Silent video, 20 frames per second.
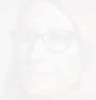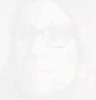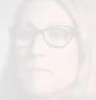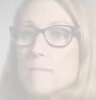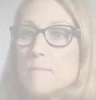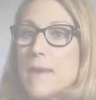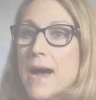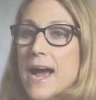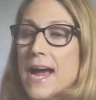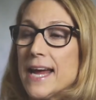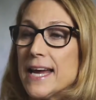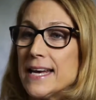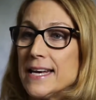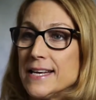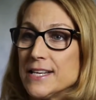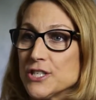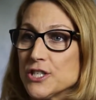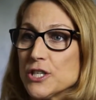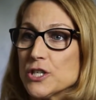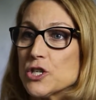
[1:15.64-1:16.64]
my
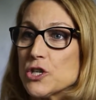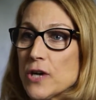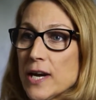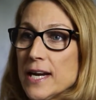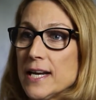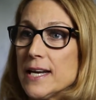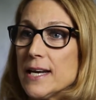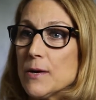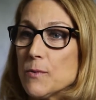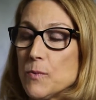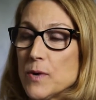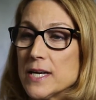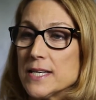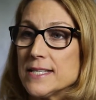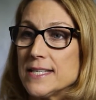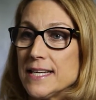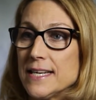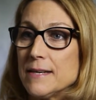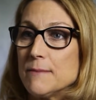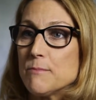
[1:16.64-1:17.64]
initial training was
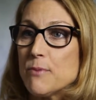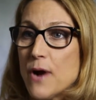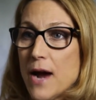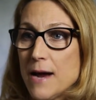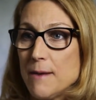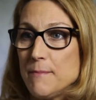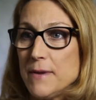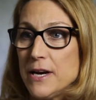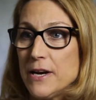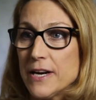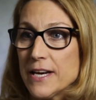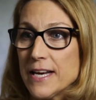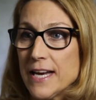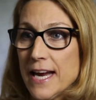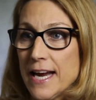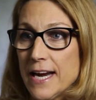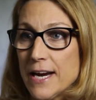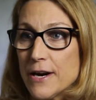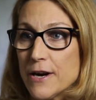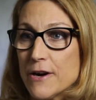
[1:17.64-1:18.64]
in primary
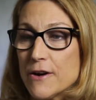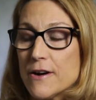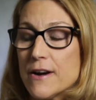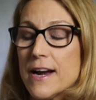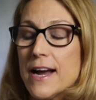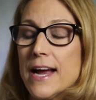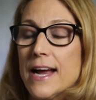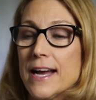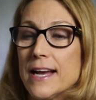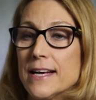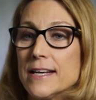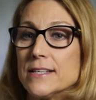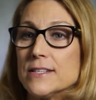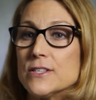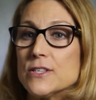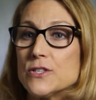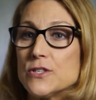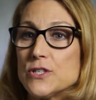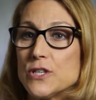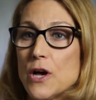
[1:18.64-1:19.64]
care,
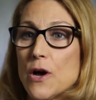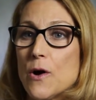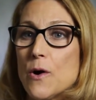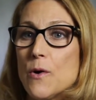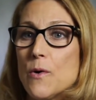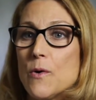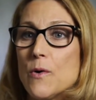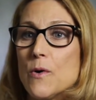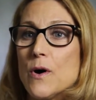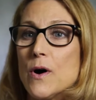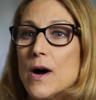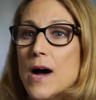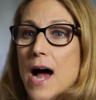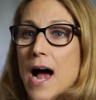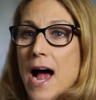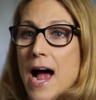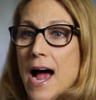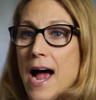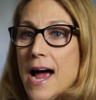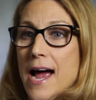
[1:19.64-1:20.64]
and so
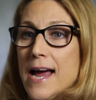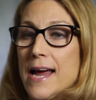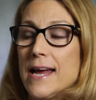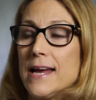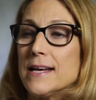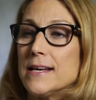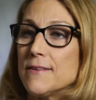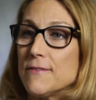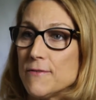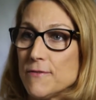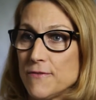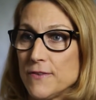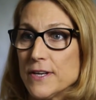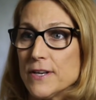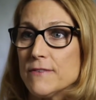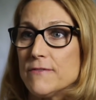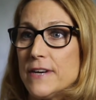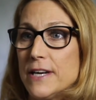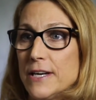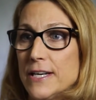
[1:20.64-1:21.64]
I
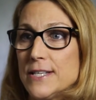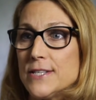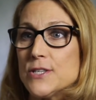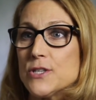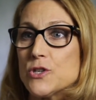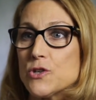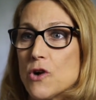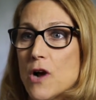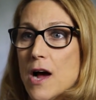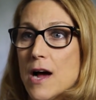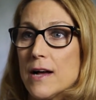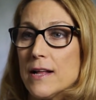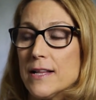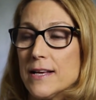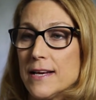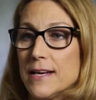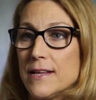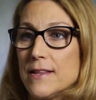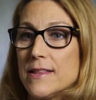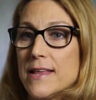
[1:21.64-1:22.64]
feel very
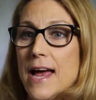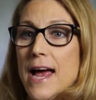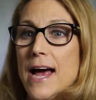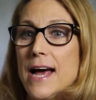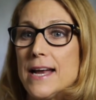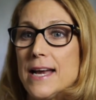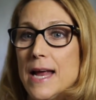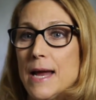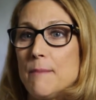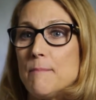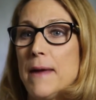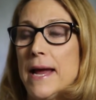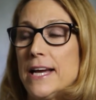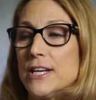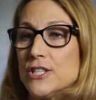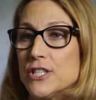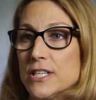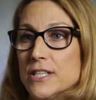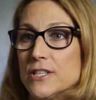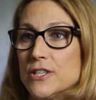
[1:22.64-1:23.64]
strongly that a
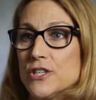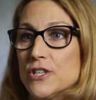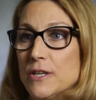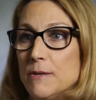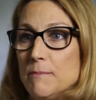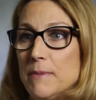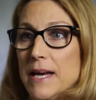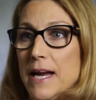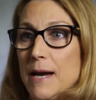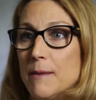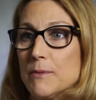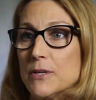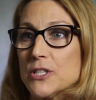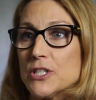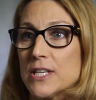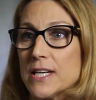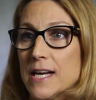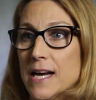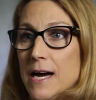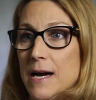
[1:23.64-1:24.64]
patient should be able
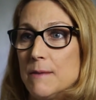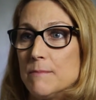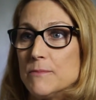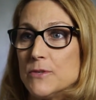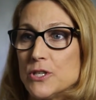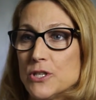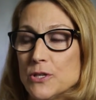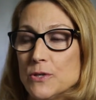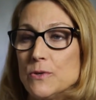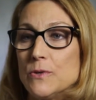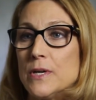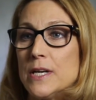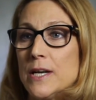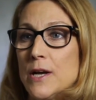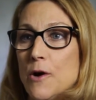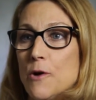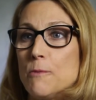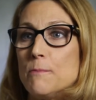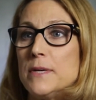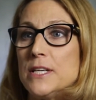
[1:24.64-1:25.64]
to come to an
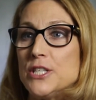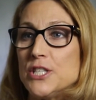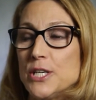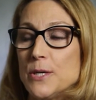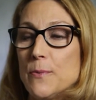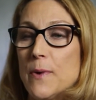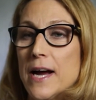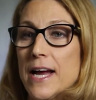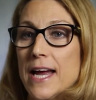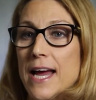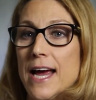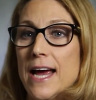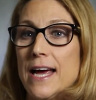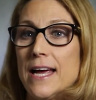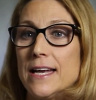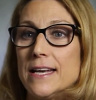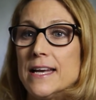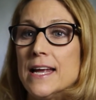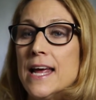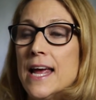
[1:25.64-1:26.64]

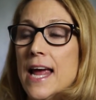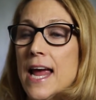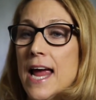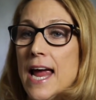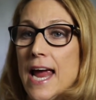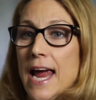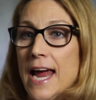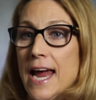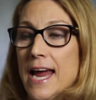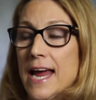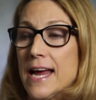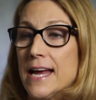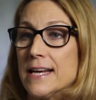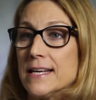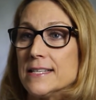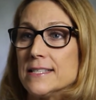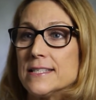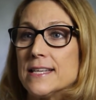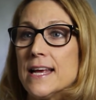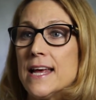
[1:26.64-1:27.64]
OBGYN
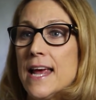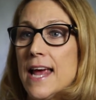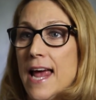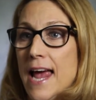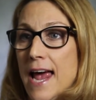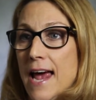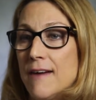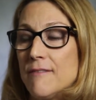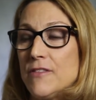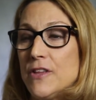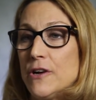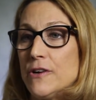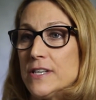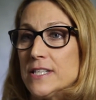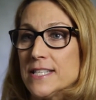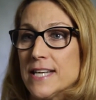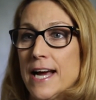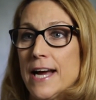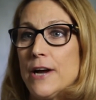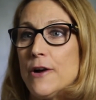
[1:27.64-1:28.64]
and have their
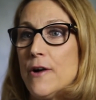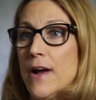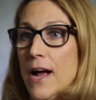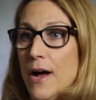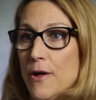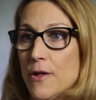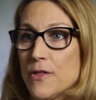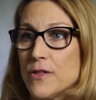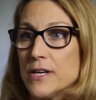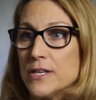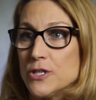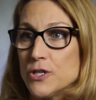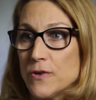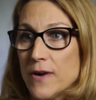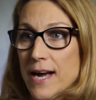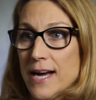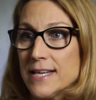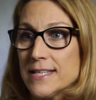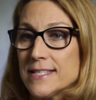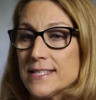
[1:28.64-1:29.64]
entire health
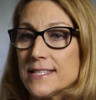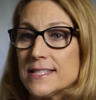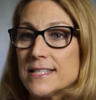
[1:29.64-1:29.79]
addressed.